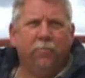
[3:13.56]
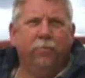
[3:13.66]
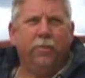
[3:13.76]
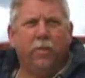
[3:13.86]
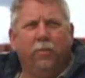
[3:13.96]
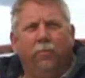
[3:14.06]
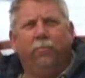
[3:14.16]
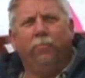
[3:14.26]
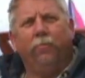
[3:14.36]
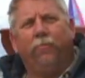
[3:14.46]
knew each other
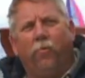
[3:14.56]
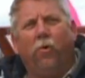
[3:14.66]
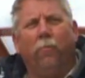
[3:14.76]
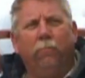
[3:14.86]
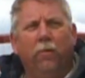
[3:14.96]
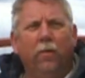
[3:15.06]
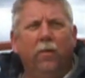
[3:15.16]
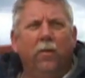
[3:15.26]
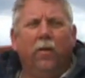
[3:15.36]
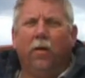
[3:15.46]
through the forum,
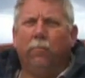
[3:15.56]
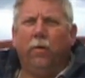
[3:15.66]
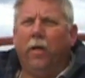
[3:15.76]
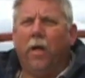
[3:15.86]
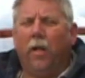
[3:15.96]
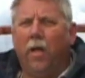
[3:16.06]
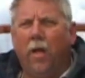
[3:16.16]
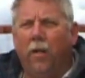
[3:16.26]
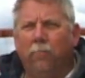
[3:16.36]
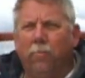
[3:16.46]
being
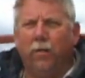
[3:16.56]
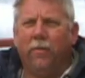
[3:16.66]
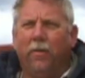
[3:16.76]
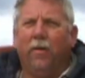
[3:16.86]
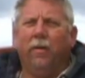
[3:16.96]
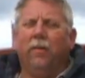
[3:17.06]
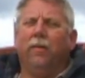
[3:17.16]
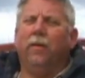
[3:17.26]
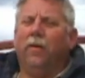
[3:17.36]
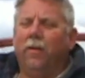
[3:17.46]
online, but
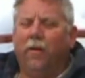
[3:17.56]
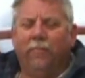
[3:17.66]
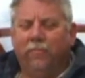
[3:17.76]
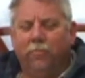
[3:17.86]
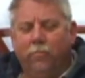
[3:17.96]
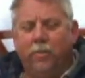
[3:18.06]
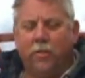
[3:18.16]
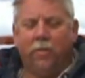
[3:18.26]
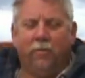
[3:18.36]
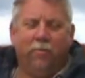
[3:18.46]
none of us knew
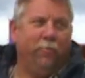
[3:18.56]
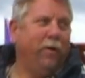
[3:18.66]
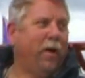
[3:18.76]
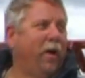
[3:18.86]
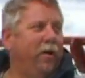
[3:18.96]
each other till we got